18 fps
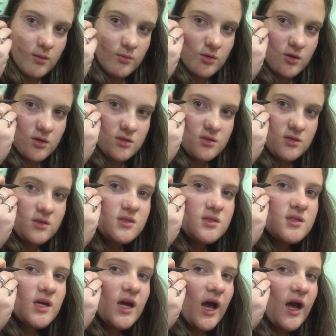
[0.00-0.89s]
I'm going to
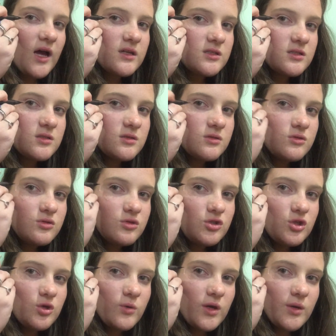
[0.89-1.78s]
start
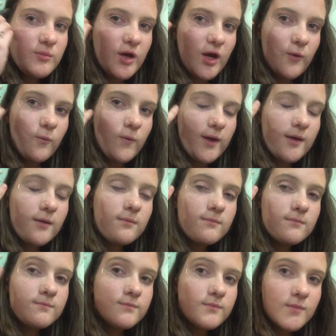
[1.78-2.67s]
doing my
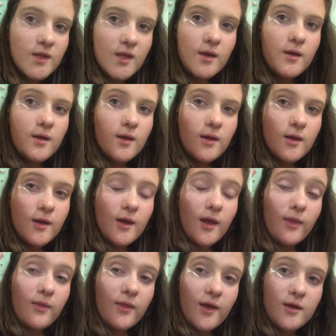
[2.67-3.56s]
wing,
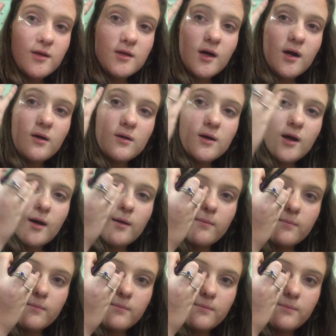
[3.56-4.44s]
and then I'll
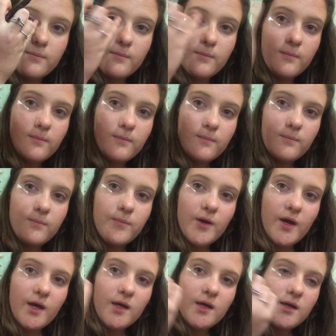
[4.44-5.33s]

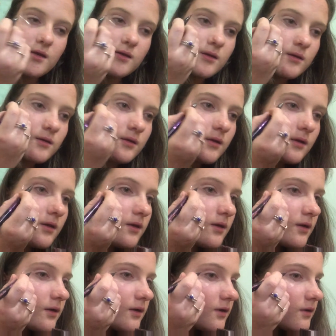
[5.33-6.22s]
come back in
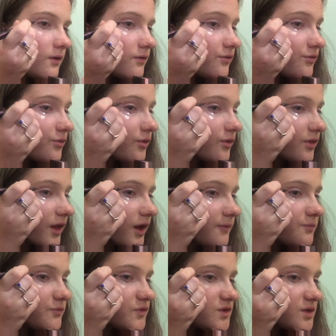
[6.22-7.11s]
for
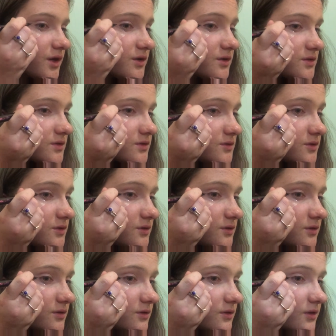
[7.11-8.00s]
that. So to
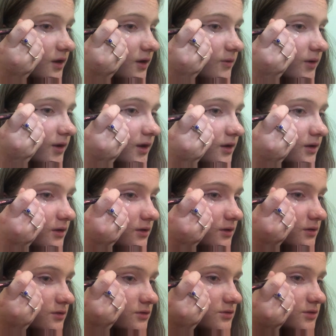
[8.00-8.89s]
do that way,
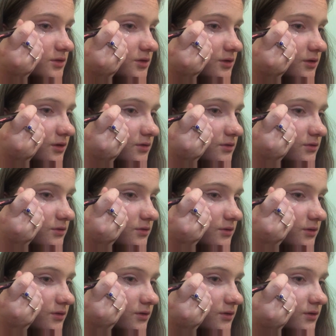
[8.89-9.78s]
you're literally going
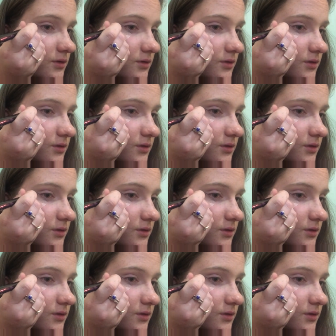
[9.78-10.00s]
to